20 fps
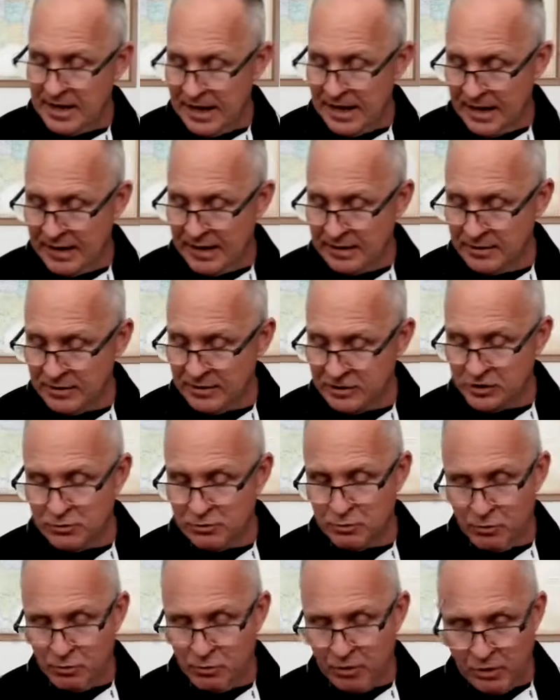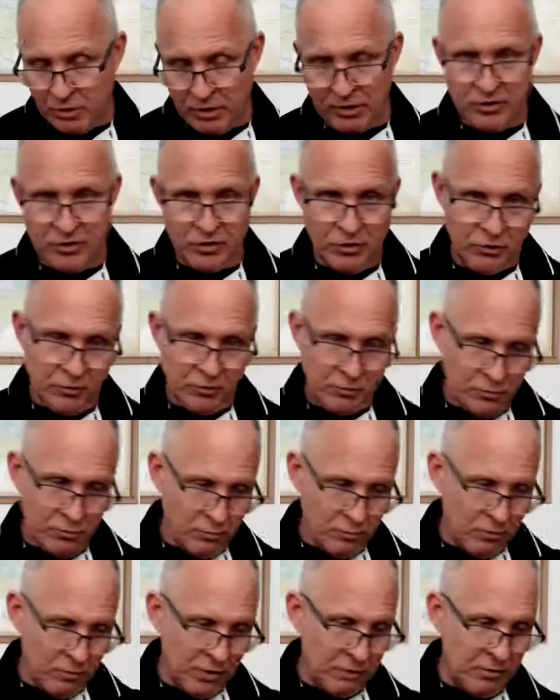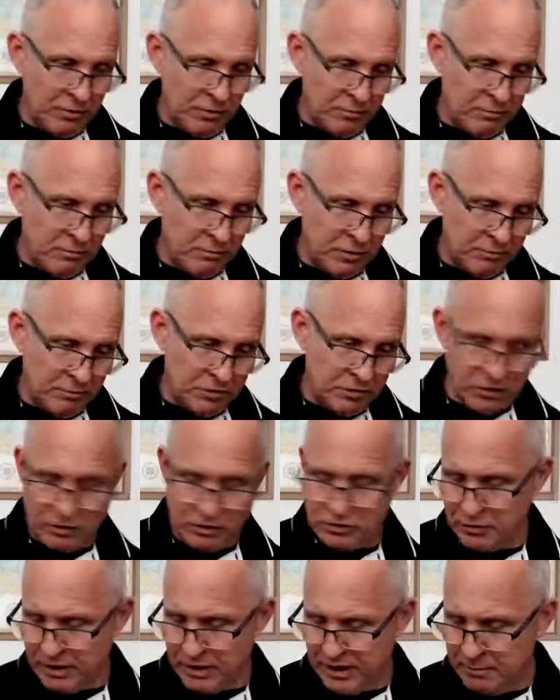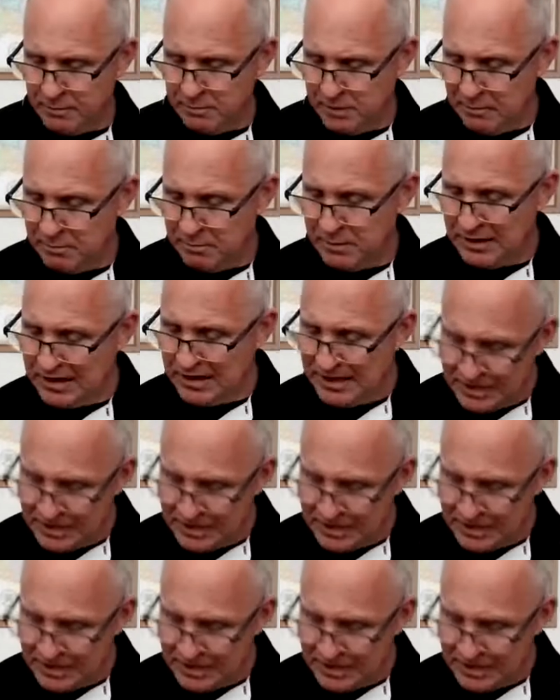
And this is what we want to do when we, when we start training people.